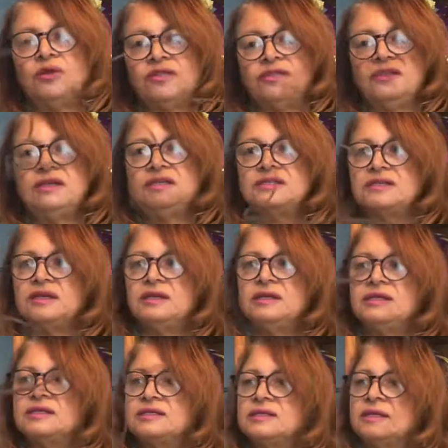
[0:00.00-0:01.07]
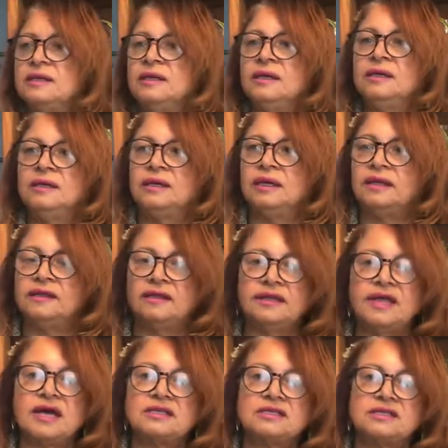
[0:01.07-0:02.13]
these things to get the
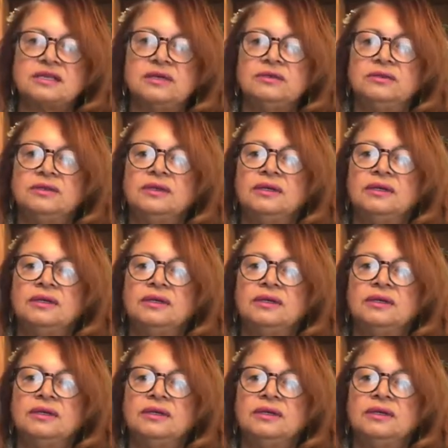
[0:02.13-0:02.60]
dust out.